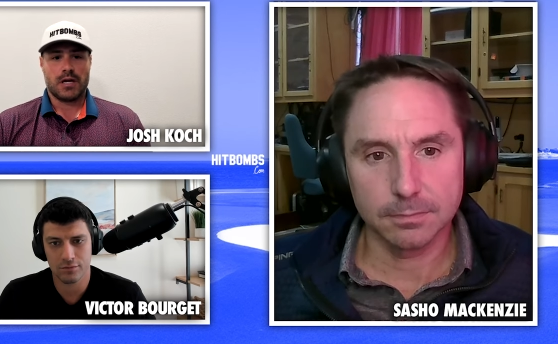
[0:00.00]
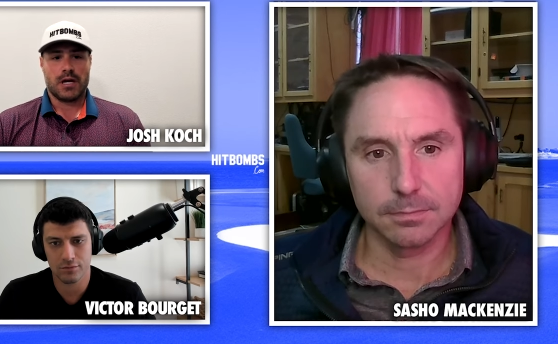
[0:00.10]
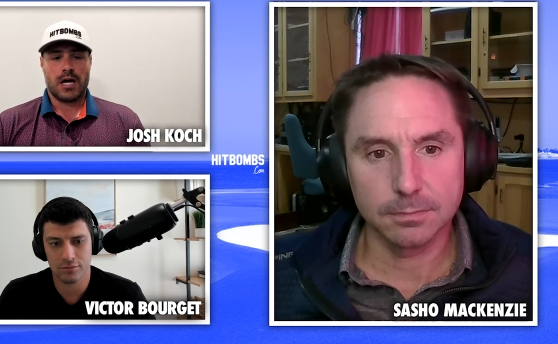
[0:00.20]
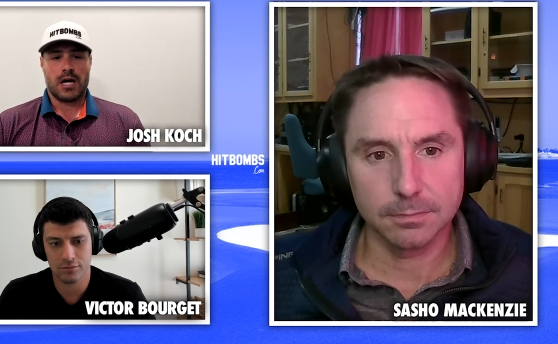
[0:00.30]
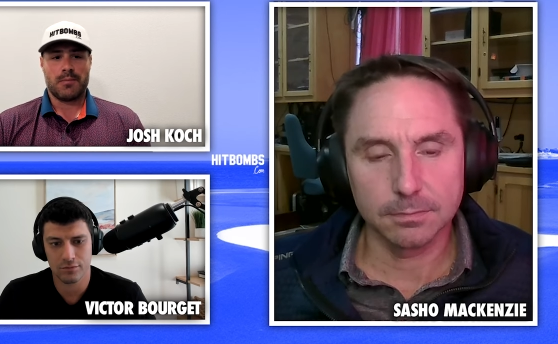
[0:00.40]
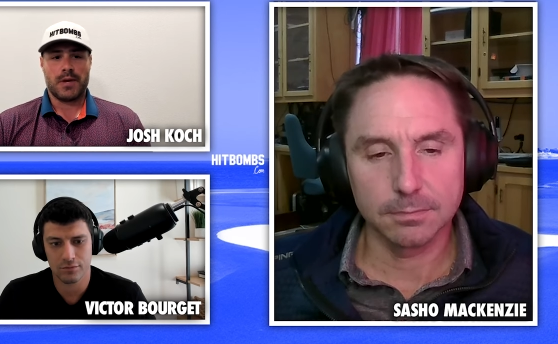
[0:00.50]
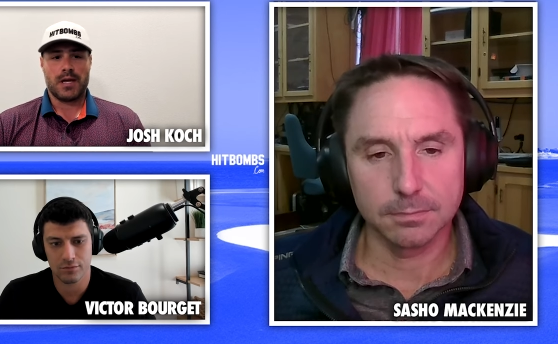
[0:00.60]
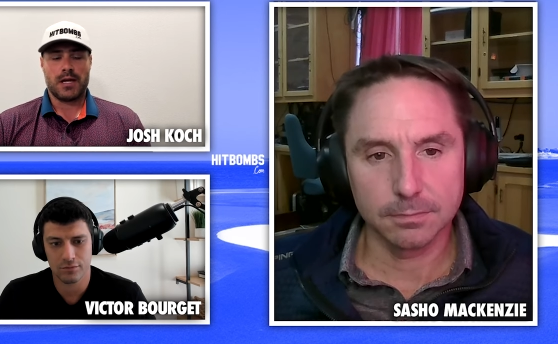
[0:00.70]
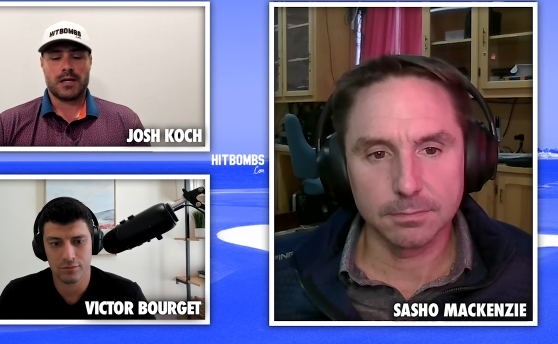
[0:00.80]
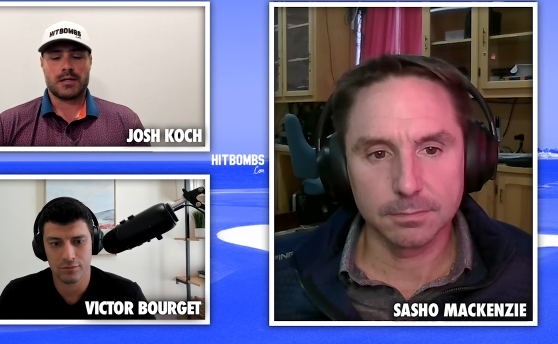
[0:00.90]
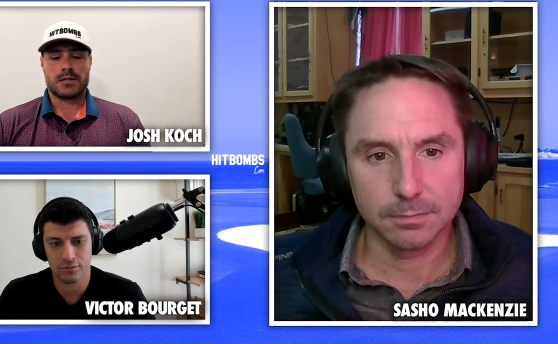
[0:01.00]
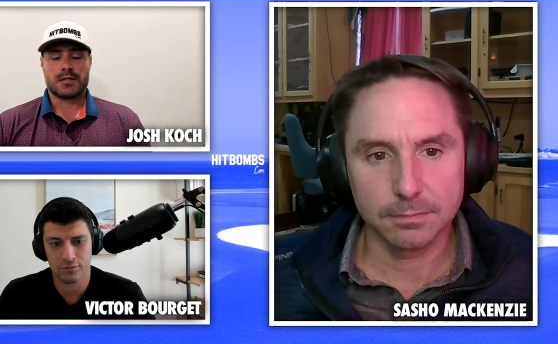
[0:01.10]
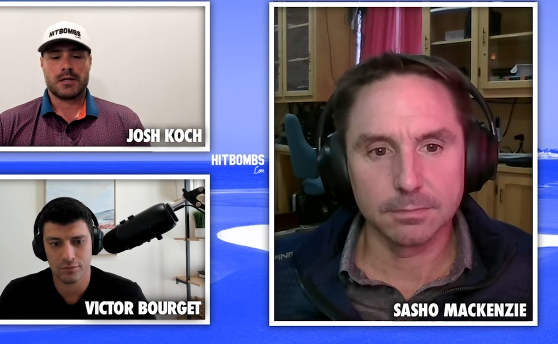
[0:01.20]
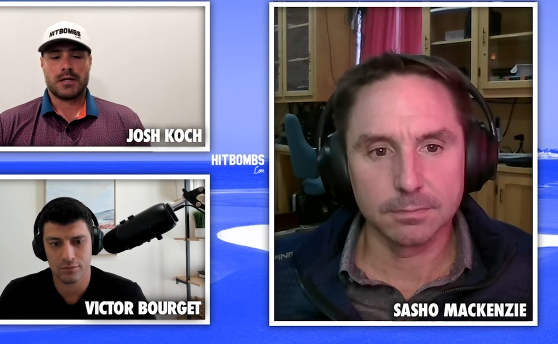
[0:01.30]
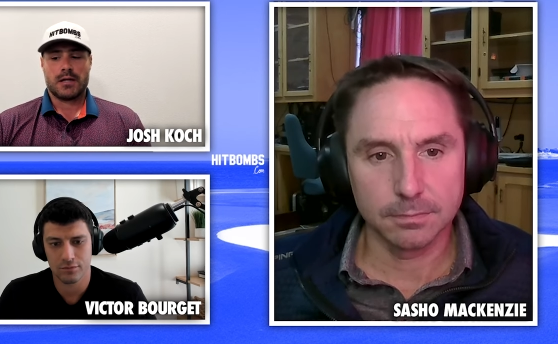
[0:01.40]
Speaker 1: um,
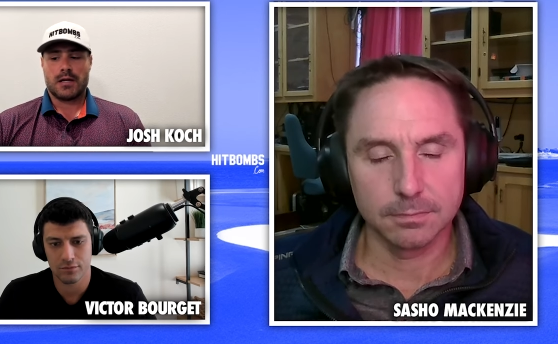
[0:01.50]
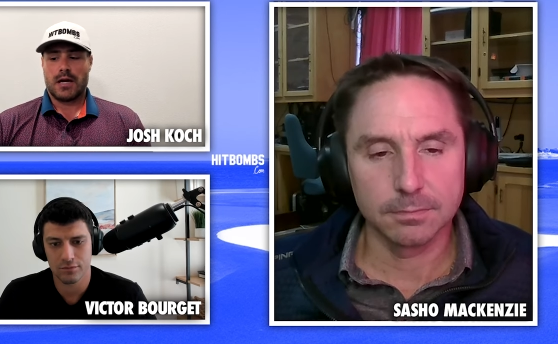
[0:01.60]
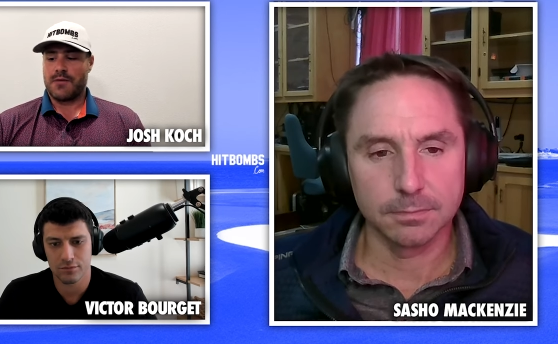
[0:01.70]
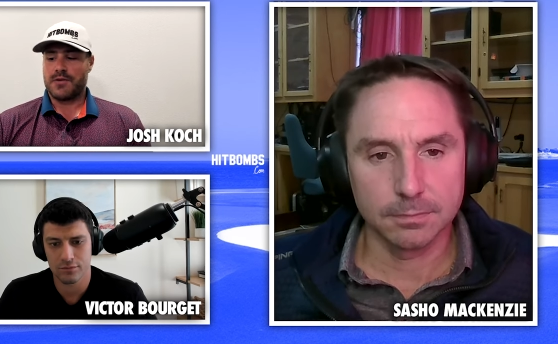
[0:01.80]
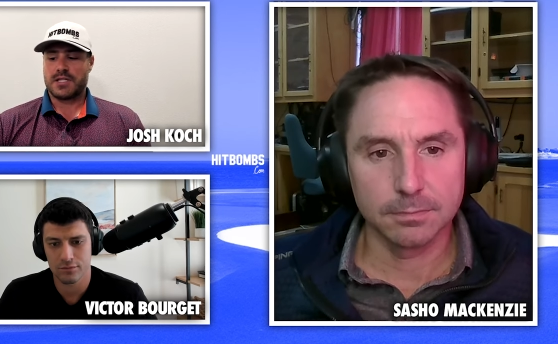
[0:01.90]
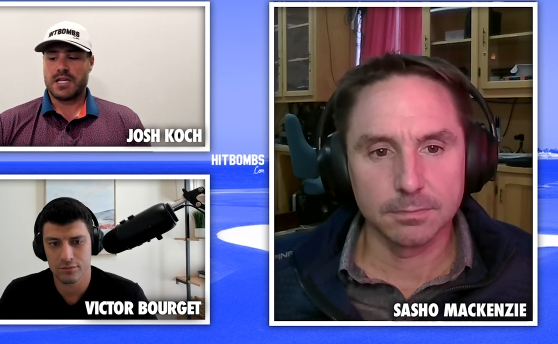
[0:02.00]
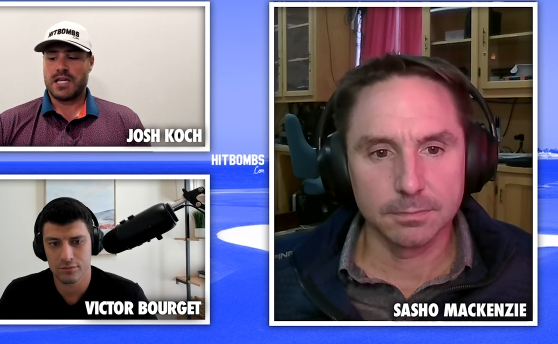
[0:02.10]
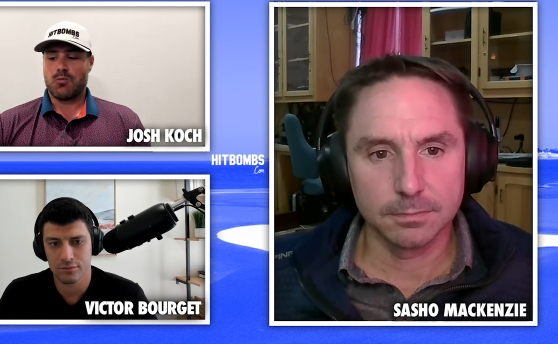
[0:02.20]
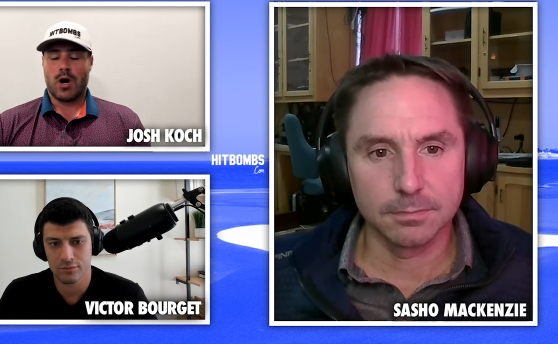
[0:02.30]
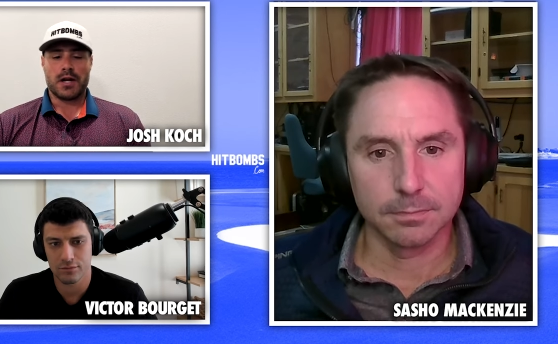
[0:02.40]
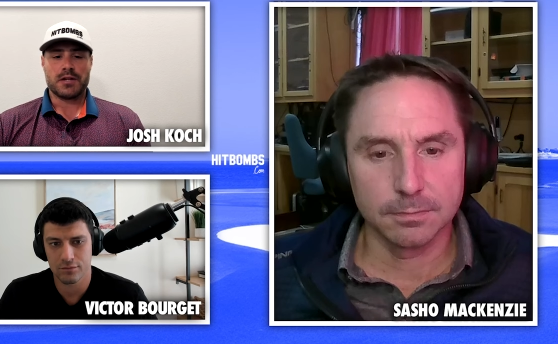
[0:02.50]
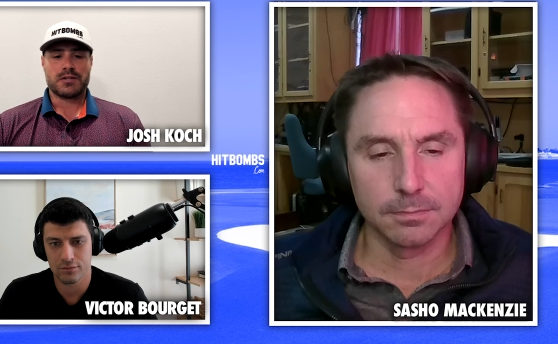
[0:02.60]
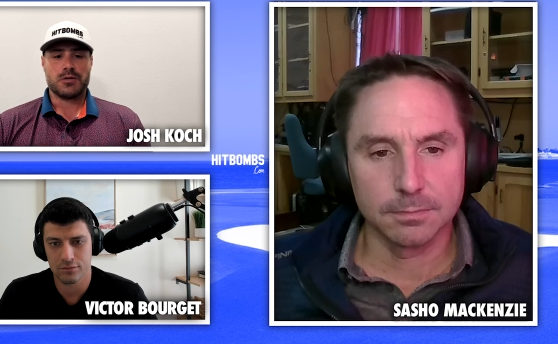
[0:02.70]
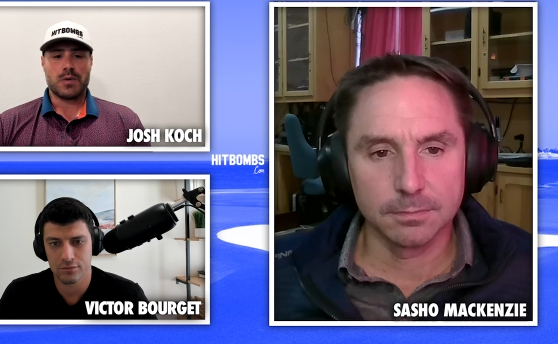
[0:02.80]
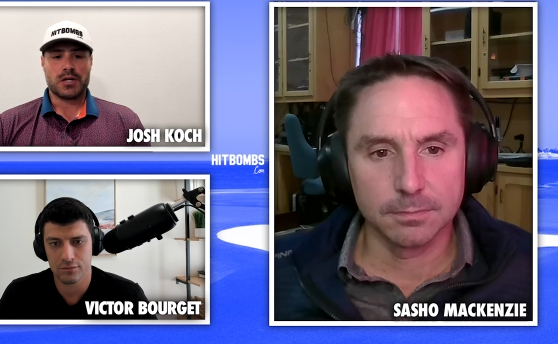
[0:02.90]
and obviously he wanted
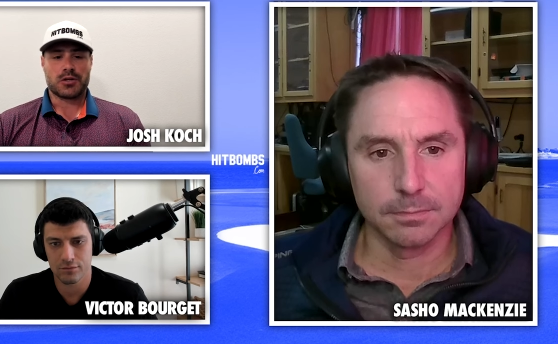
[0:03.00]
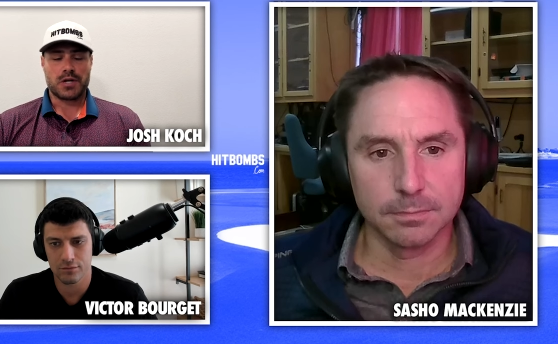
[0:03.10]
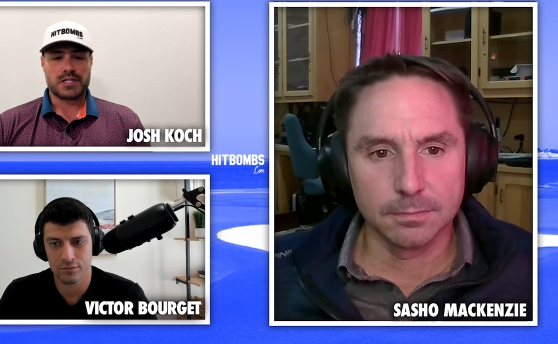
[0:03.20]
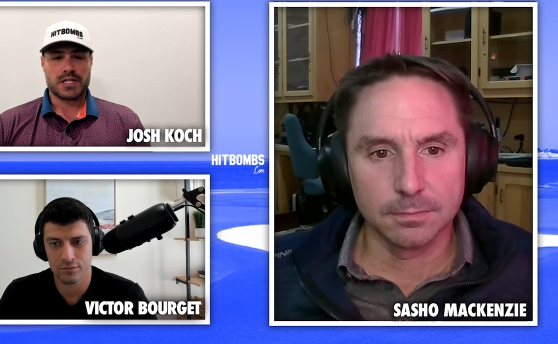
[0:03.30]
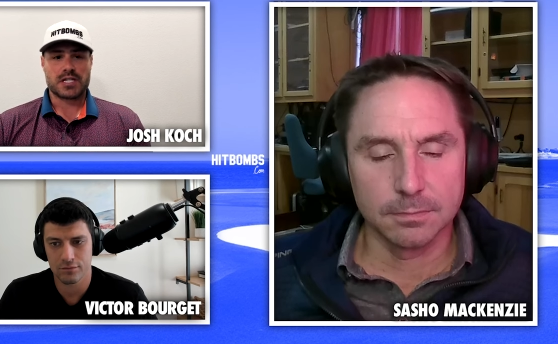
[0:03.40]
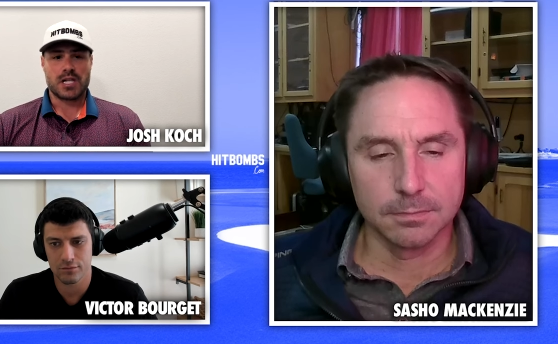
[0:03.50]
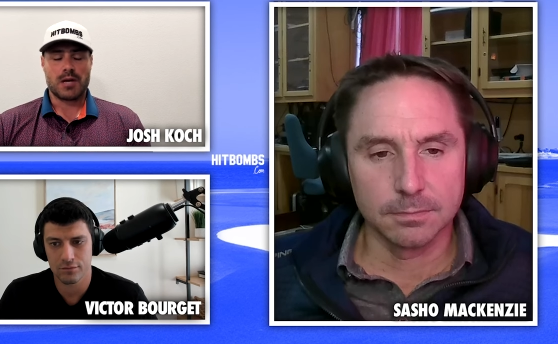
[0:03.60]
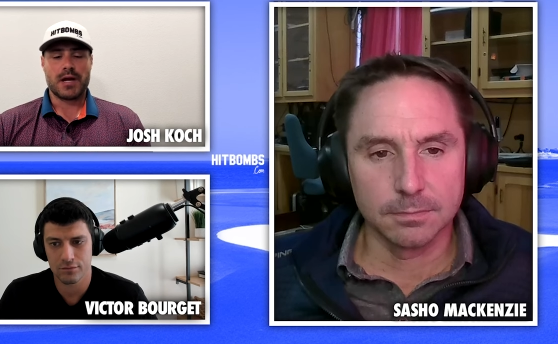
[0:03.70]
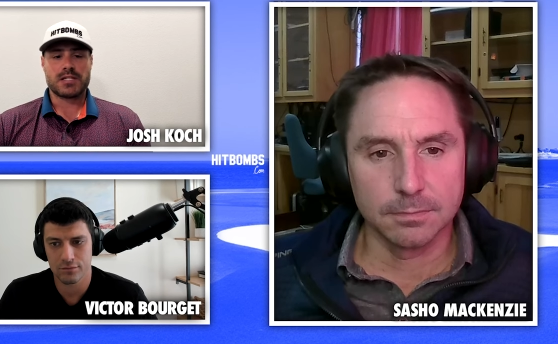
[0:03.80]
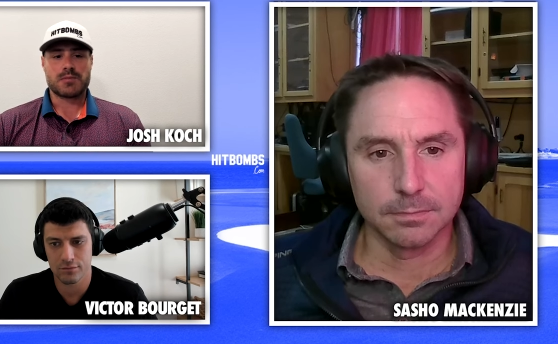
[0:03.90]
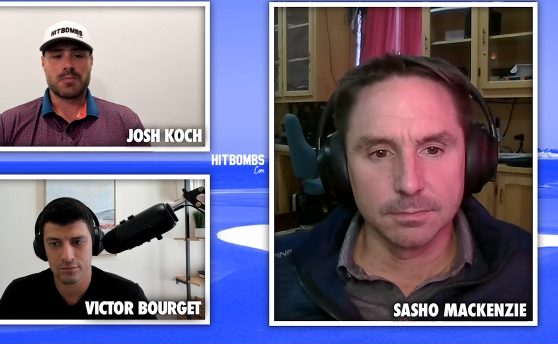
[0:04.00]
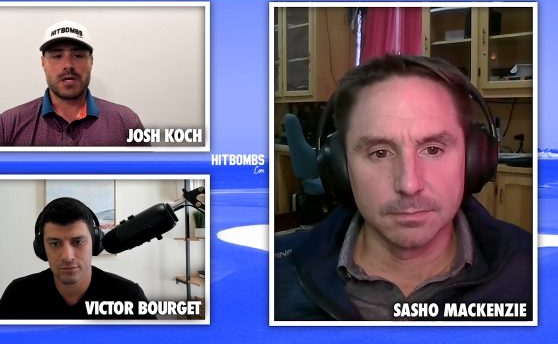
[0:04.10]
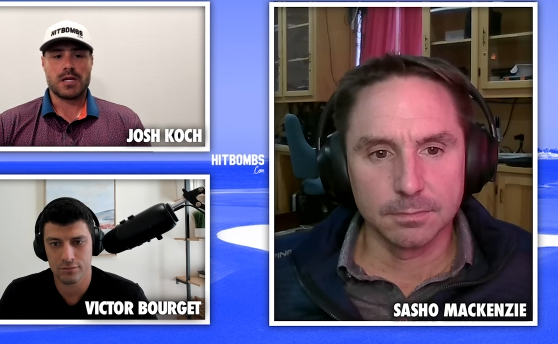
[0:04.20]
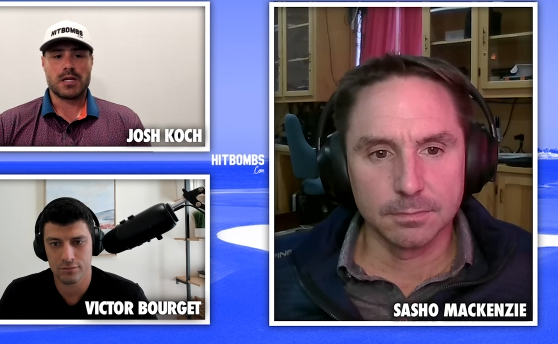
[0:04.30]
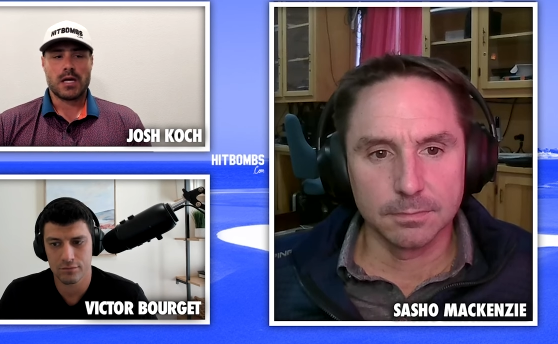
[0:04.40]
to increase his club head
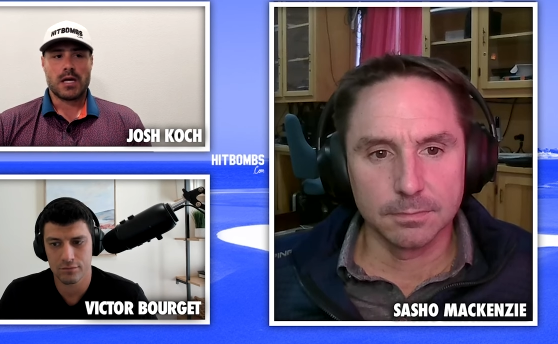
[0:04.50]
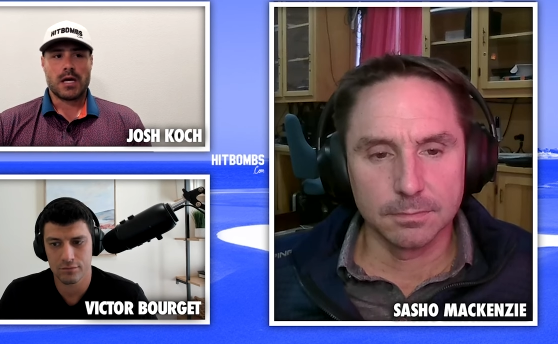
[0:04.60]
speed.